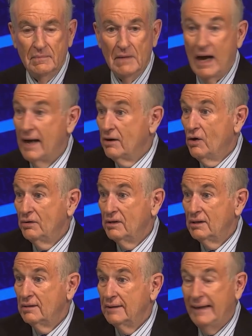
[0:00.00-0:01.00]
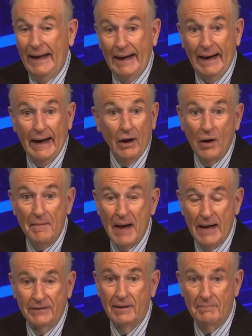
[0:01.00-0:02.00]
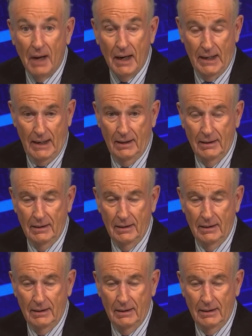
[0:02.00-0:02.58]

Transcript: I don't care about the money.